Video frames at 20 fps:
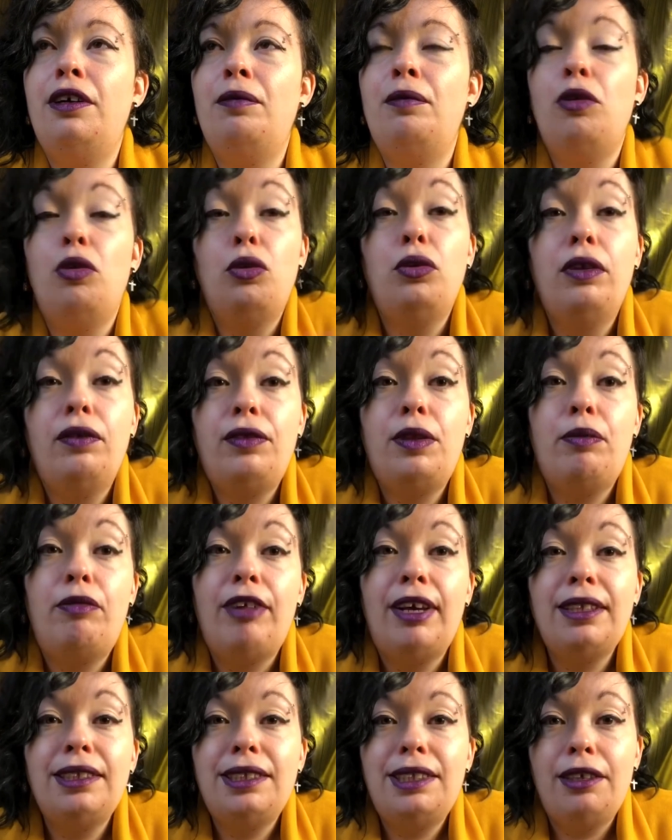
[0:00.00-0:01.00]
all of the
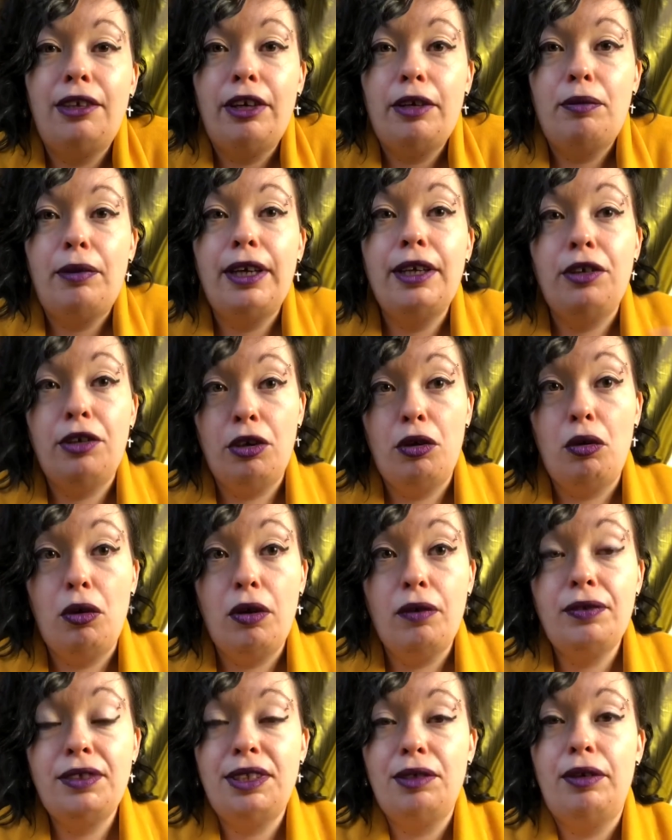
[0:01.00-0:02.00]
brands that I might know
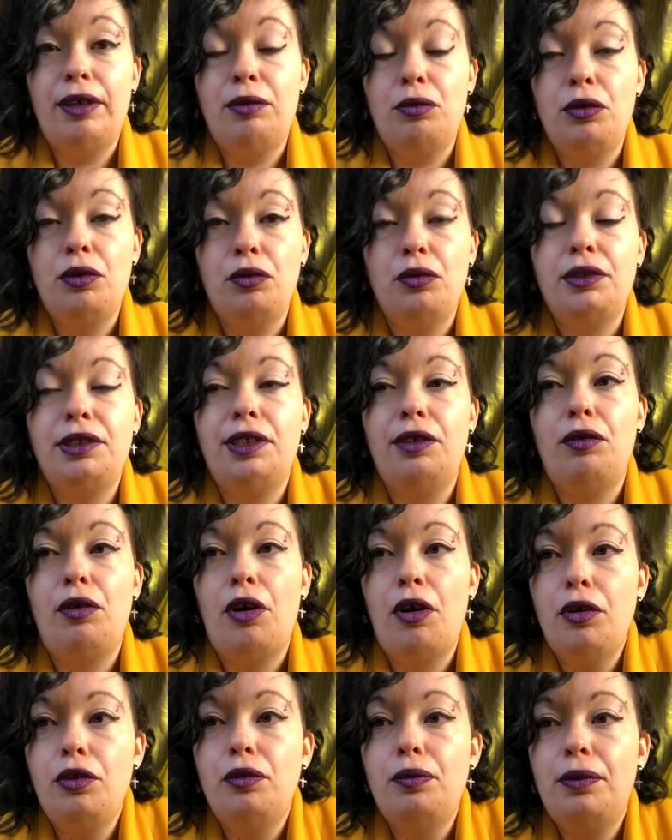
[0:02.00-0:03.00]
of. So I would also
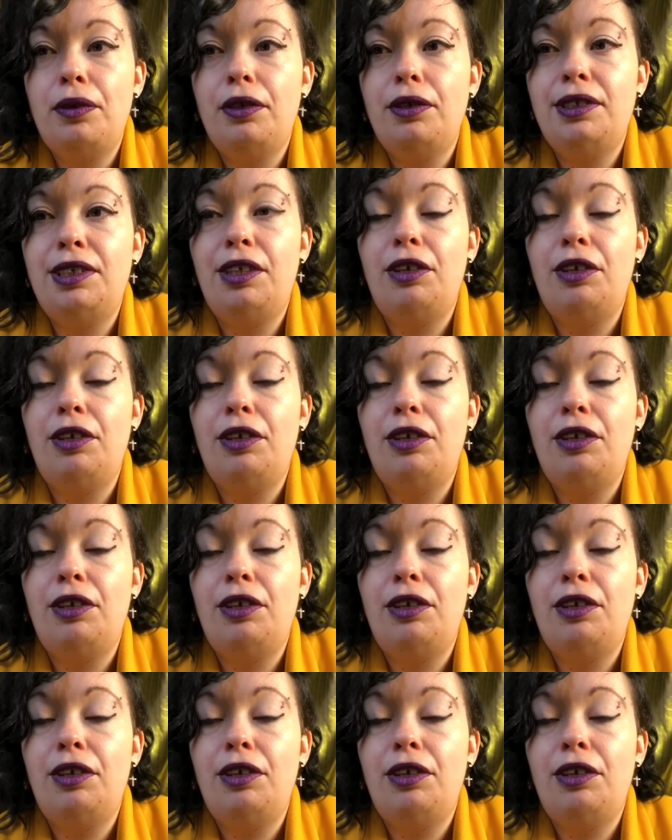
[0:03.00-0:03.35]
hope that,